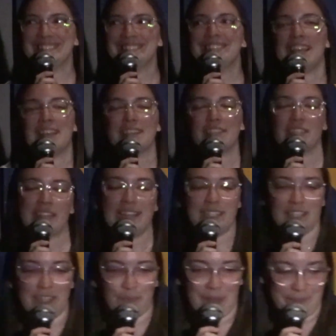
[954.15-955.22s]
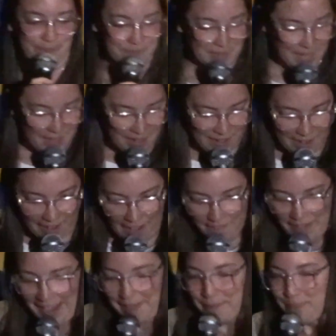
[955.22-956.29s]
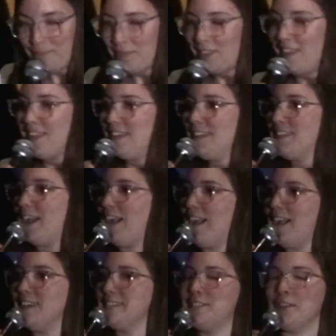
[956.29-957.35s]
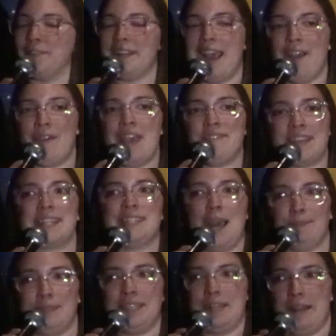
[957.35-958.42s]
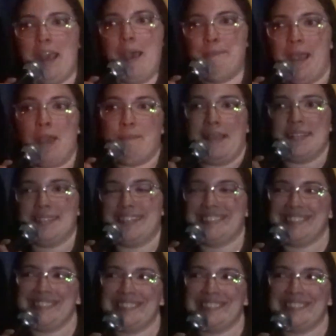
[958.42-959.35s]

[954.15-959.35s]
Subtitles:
Yeah, that's good one. All right. So now I've accepted it about myself.